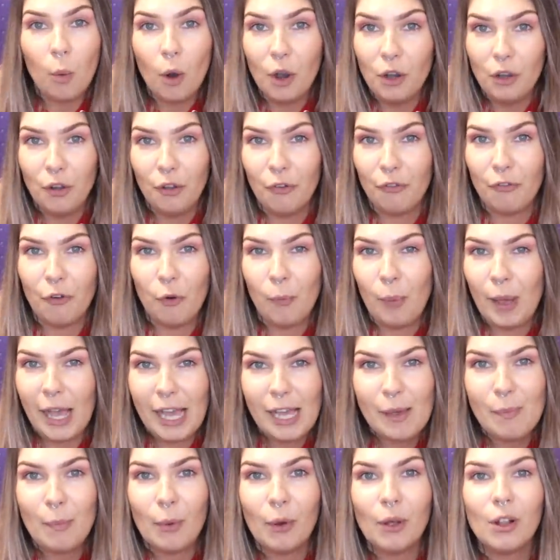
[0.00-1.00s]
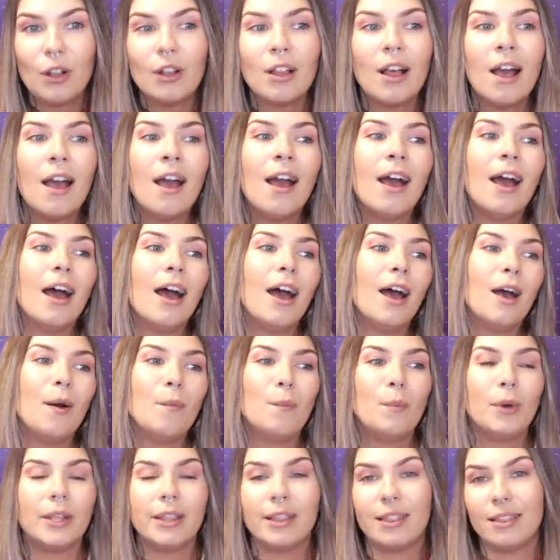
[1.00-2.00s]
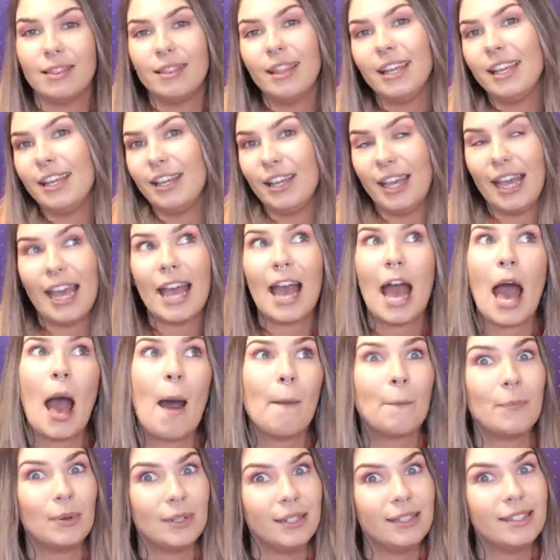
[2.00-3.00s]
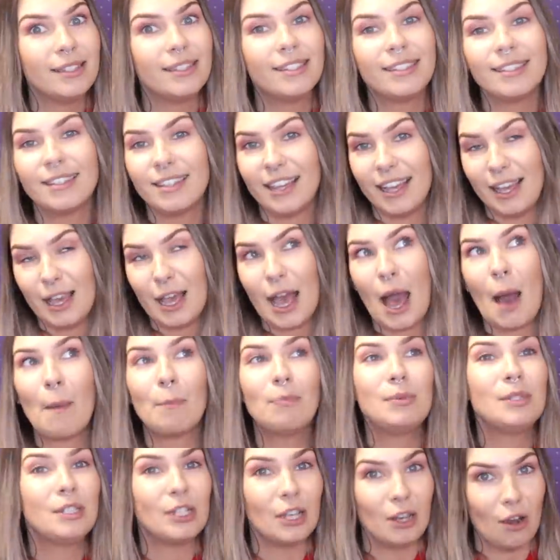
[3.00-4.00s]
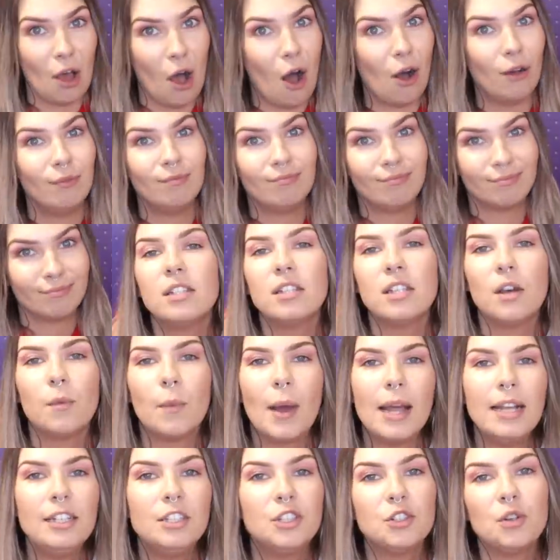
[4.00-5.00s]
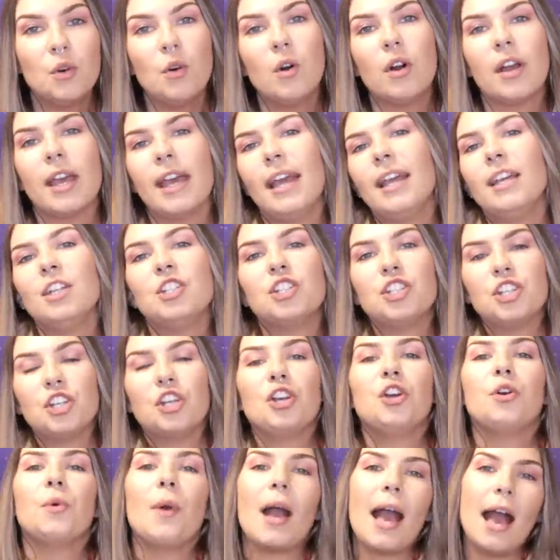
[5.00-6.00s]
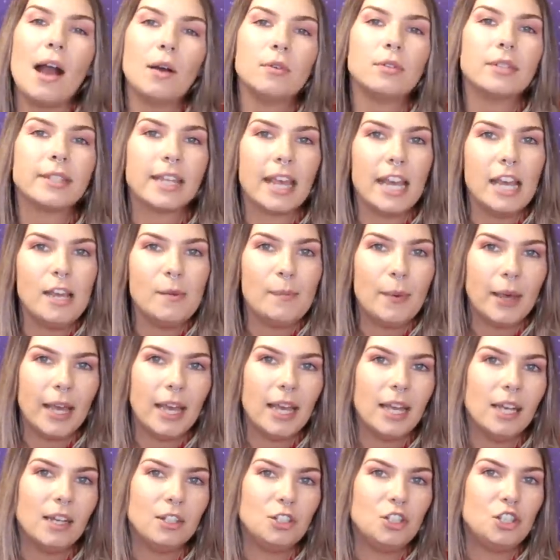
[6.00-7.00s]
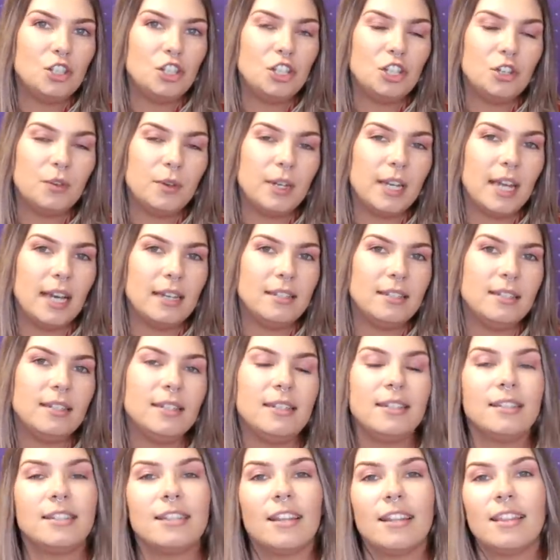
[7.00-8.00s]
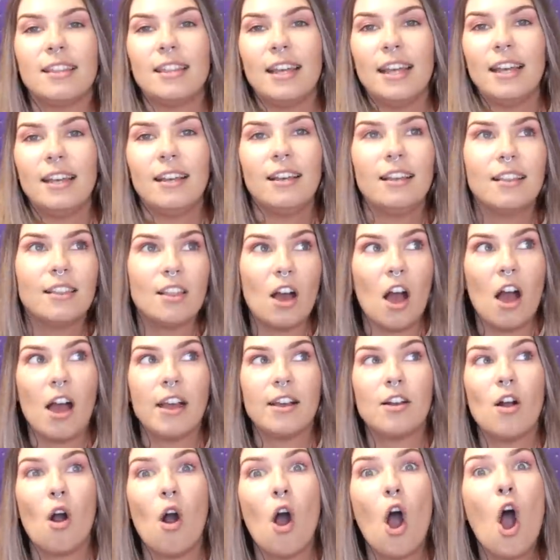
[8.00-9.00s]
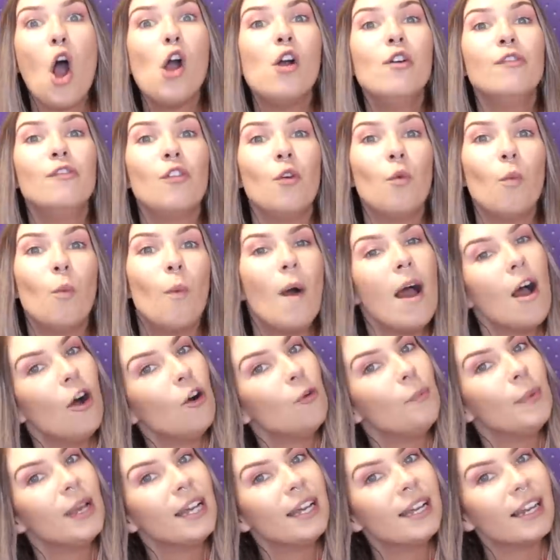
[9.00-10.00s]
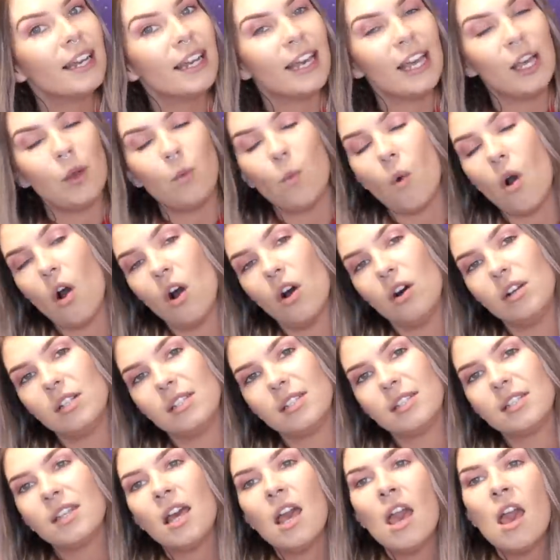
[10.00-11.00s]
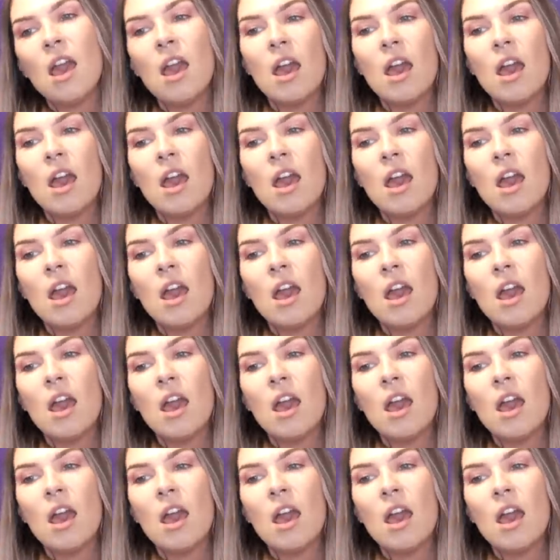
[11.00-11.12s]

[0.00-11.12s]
wonderful people, um, but it happens, it happens a lot. So when talking to housekeeping and stewardesses, the thing that I got overwhelmingly was,